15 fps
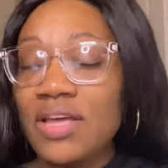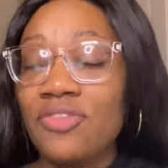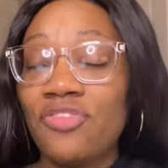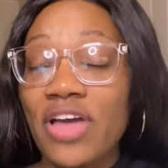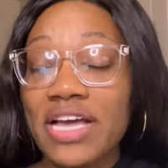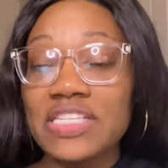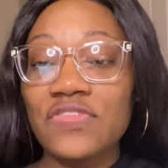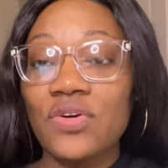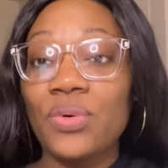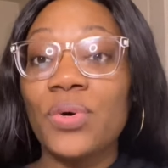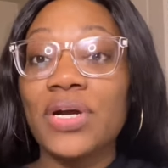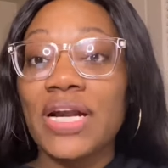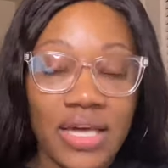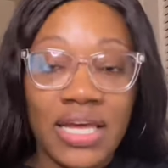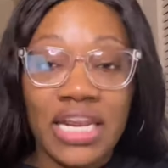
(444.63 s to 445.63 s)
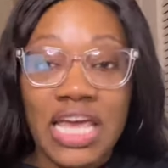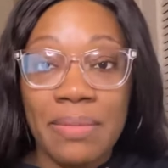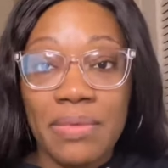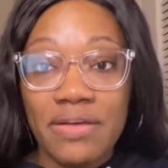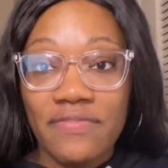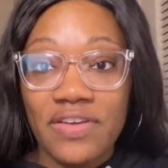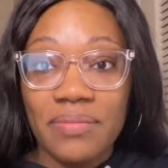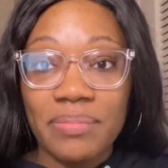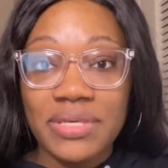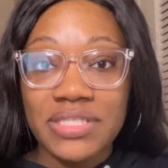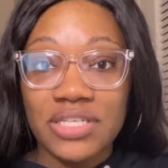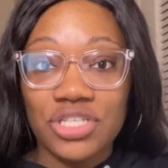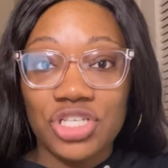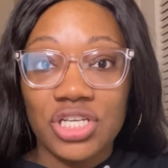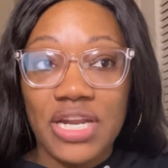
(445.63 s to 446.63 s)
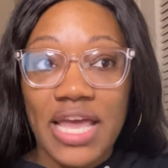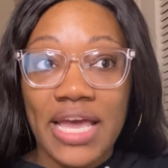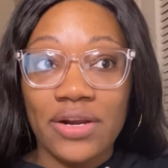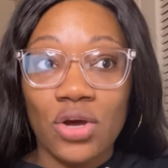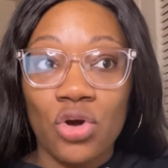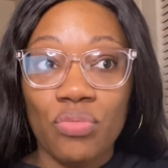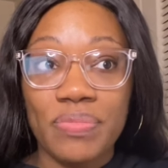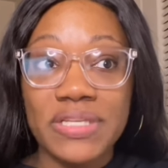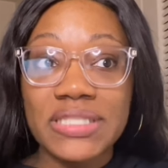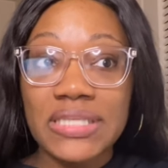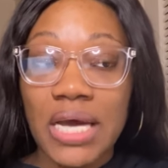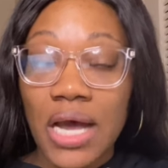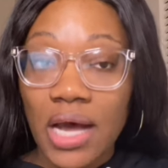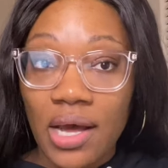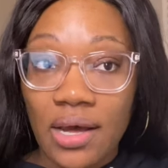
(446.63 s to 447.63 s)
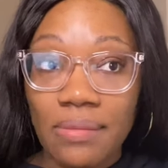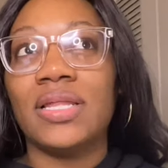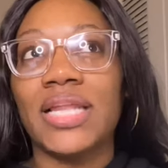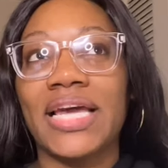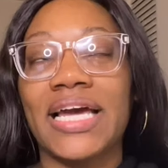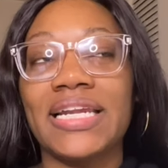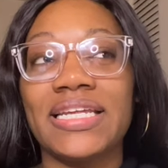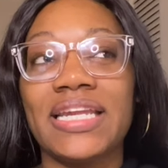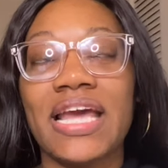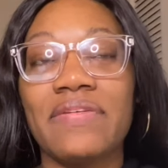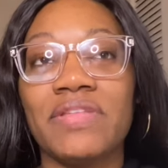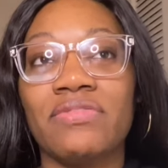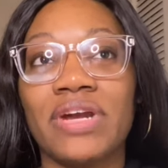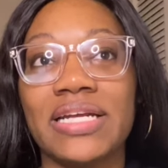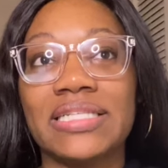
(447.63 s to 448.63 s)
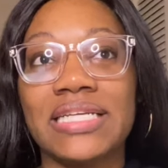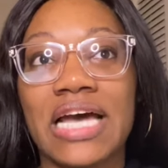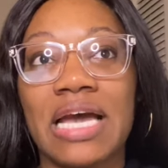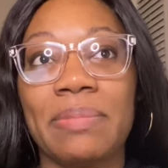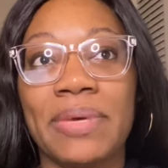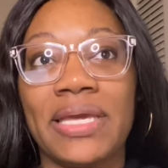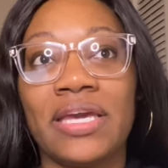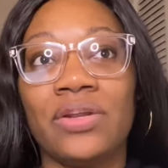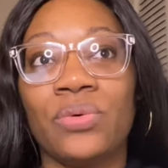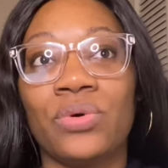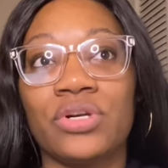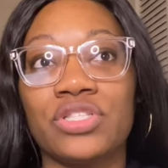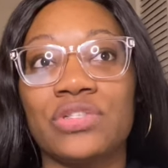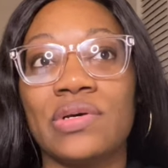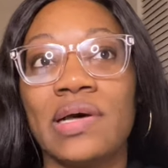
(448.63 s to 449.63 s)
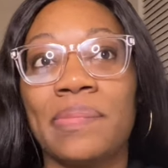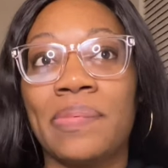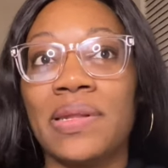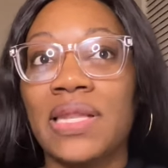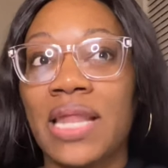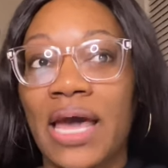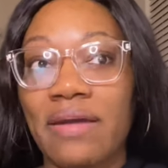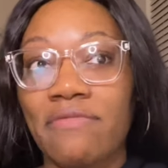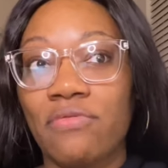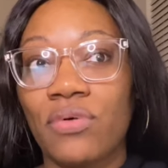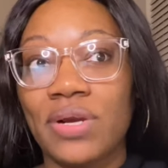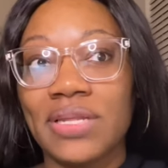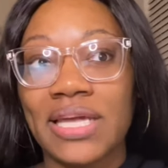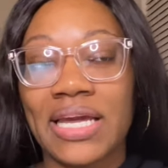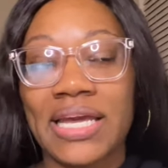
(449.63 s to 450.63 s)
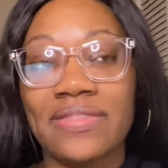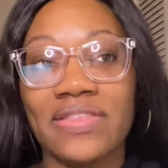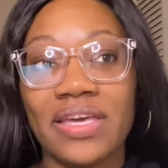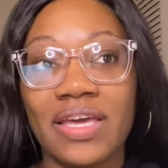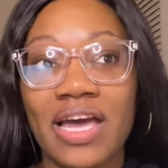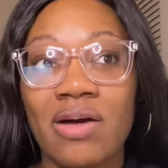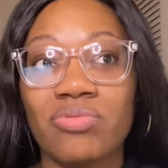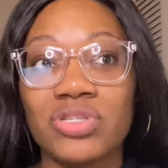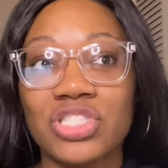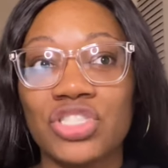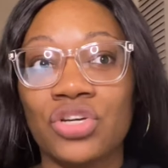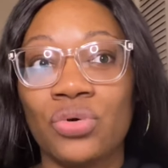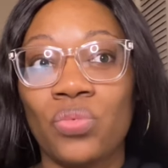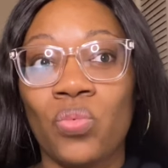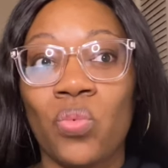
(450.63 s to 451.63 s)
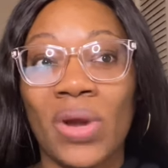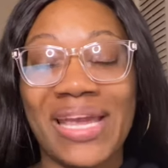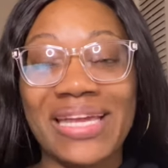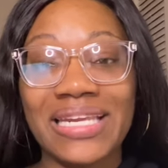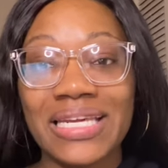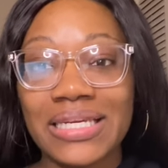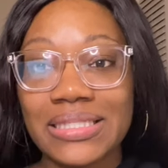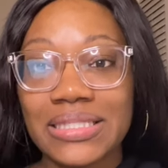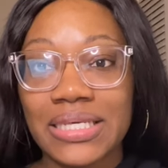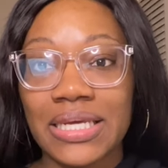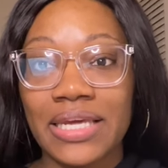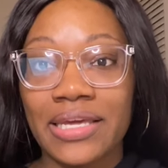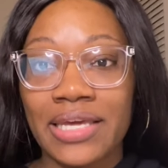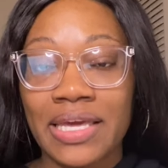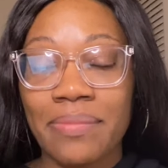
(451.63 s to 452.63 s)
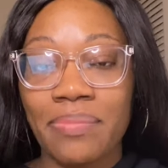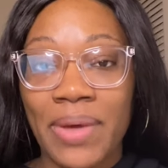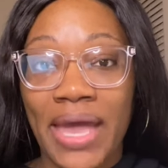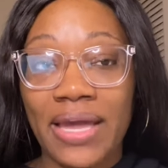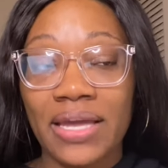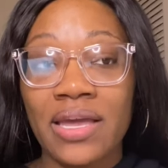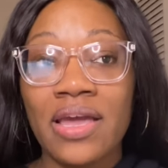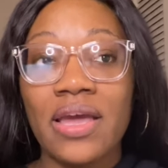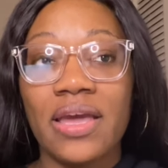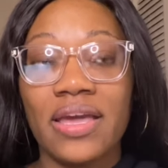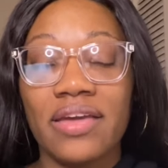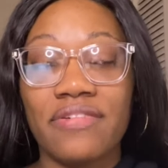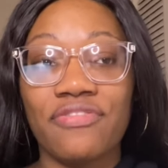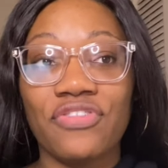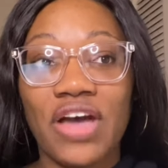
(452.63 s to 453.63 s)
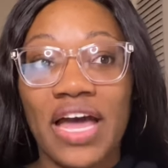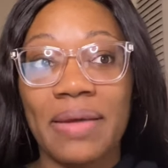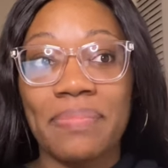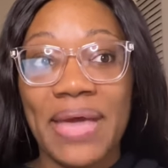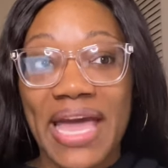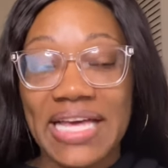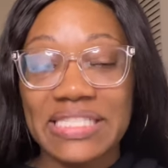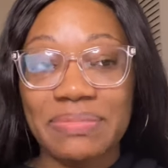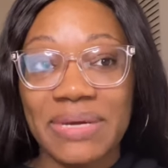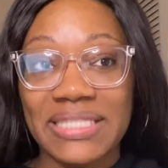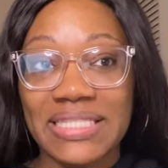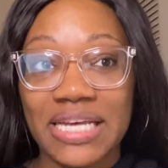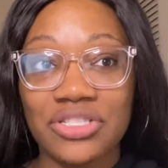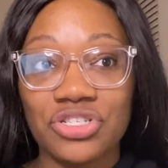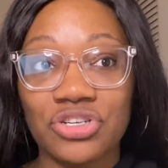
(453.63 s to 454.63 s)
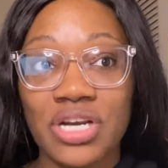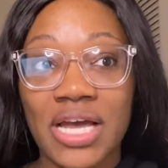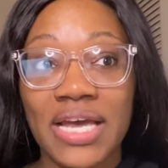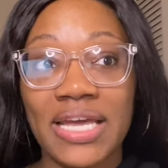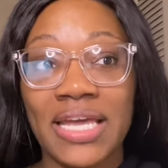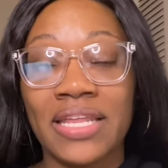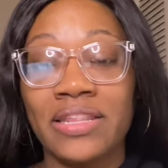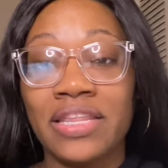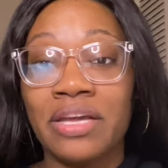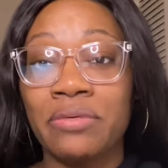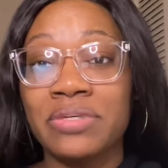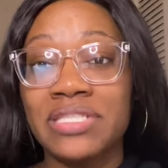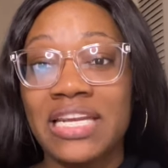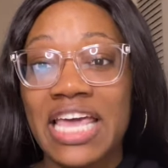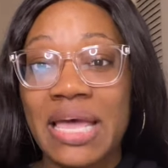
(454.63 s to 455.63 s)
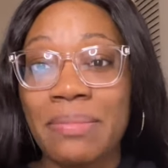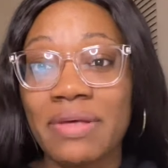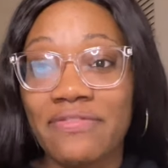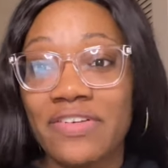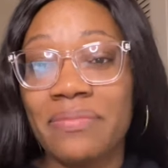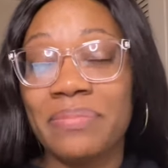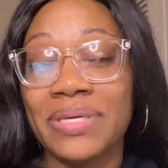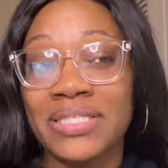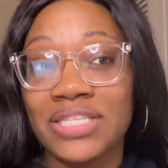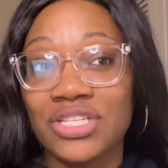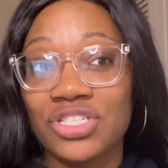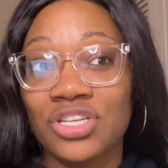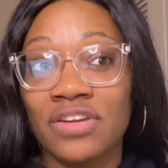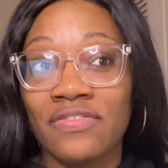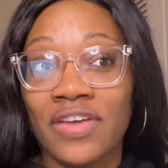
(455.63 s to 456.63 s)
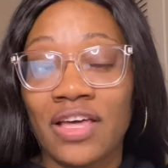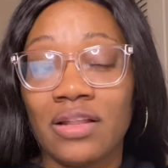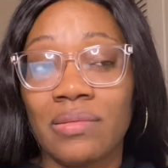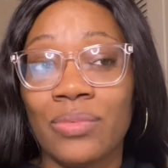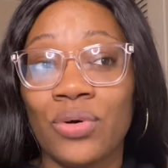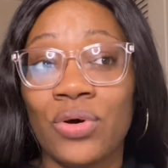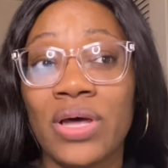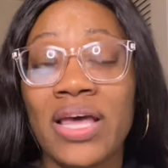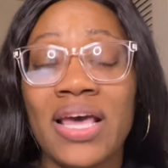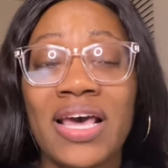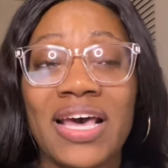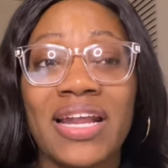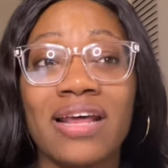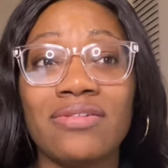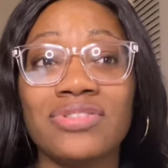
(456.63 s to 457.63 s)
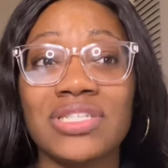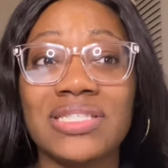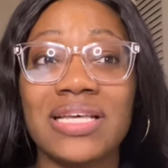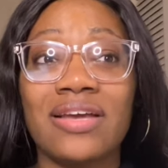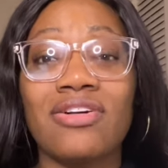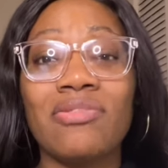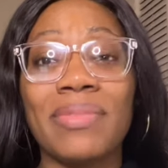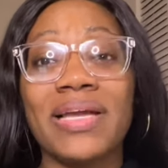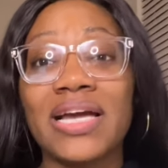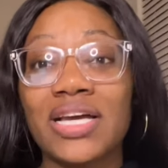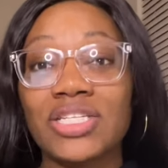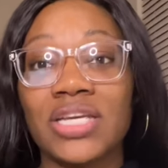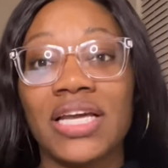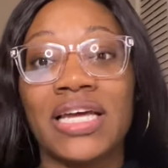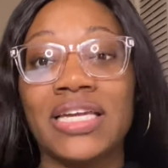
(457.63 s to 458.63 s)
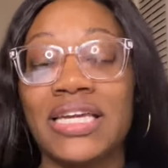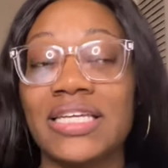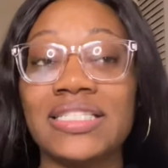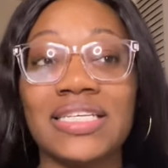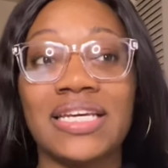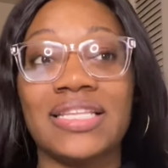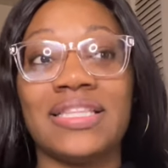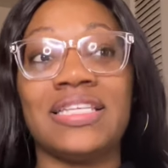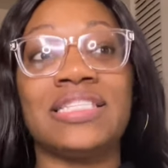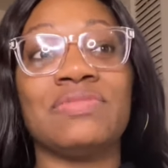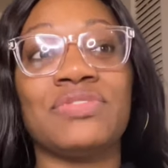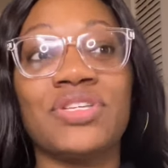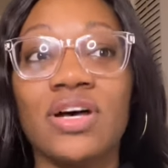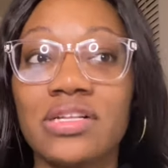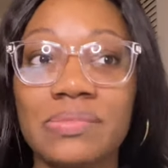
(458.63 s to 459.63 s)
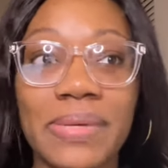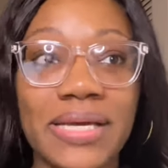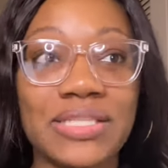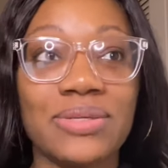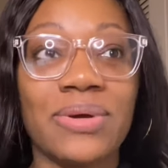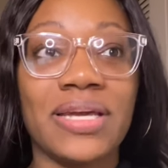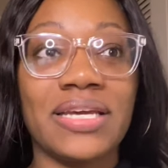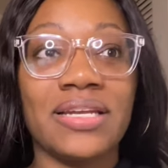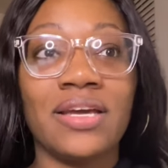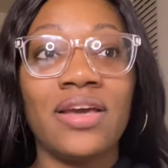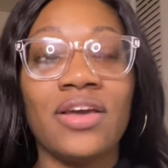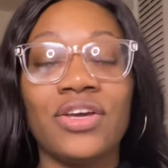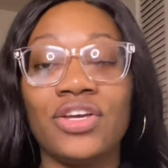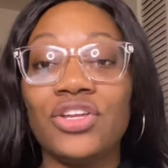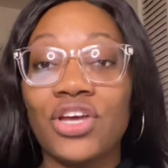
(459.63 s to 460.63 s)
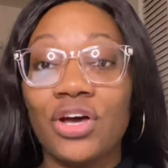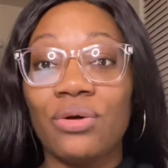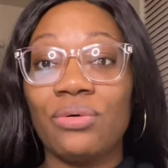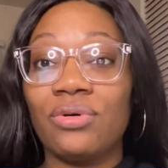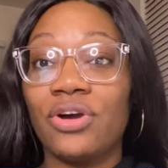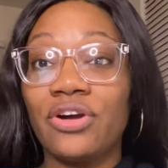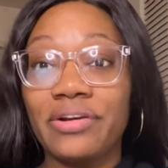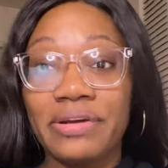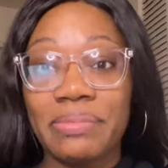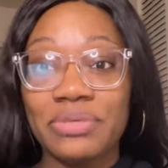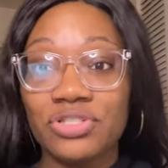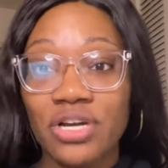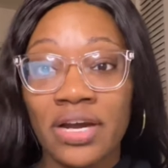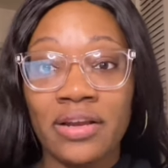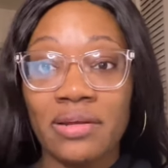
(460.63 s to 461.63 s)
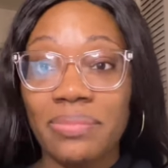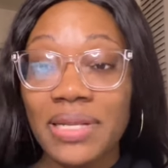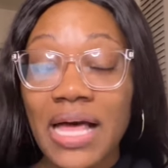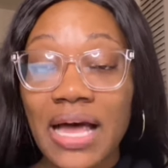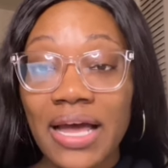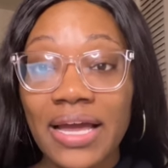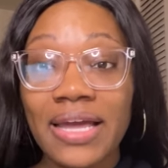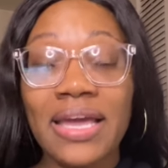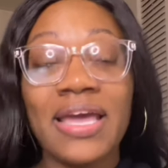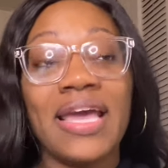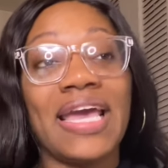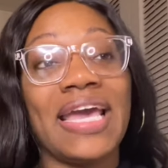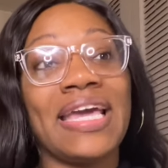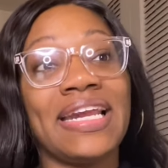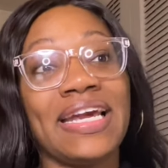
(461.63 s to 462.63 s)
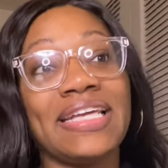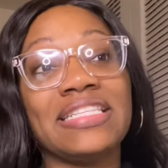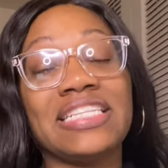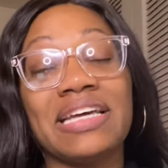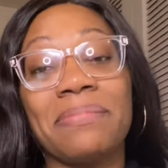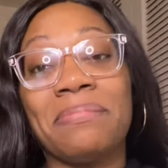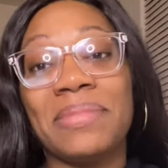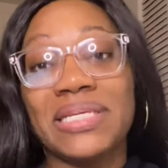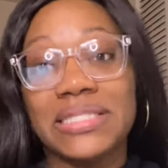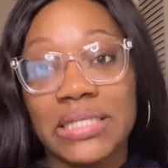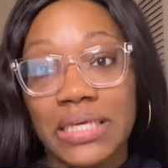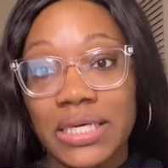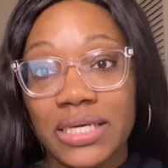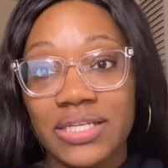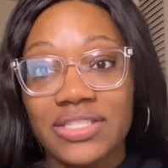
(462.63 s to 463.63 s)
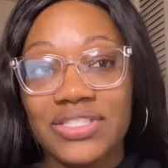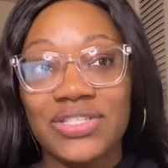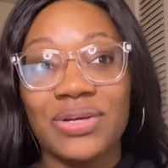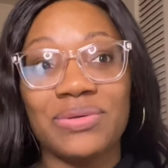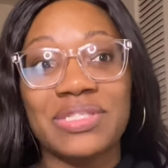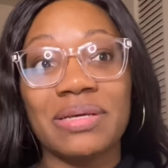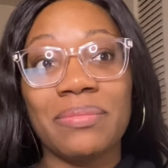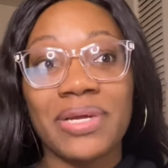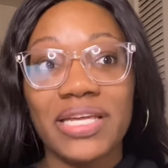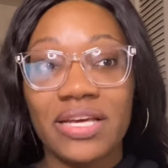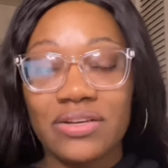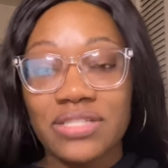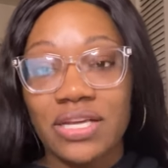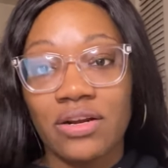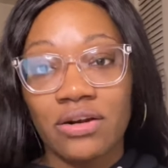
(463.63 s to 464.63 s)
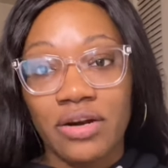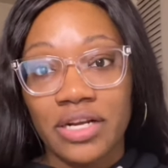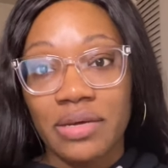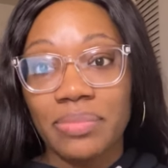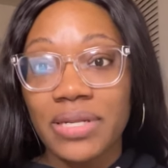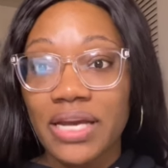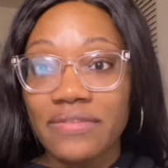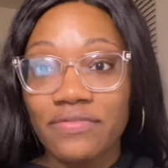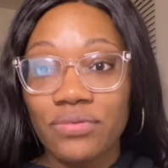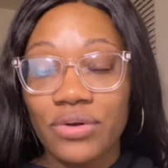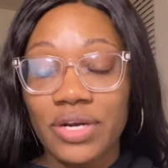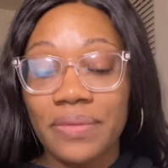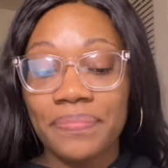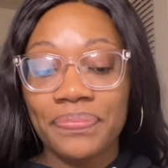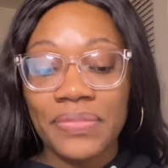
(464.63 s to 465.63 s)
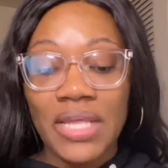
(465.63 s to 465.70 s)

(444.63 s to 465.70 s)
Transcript: Fast forward, an MFM position had opened up. Like I didn't have the right timing in order to apply for it. Like I think I was still waiting to get back if I passed my test or not. And there was an MFM position available. And I was just like, oh my gosh, like I need to get these results back so I can, you know, hurry up and try and apply. And I ended up missing it. So somebody else had already applied for it.